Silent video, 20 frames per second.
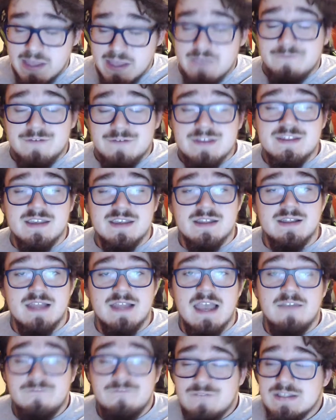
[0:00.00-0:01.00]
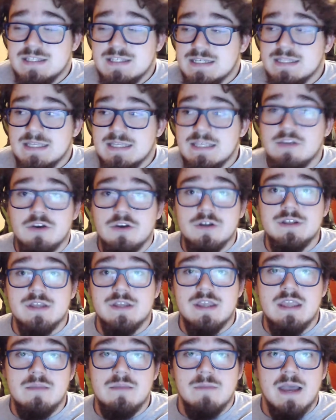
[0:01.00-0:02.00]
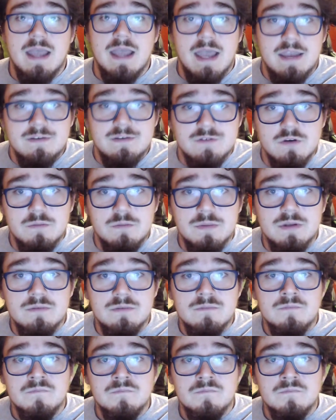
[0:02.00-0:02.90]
physically couldn't keep my eyes open.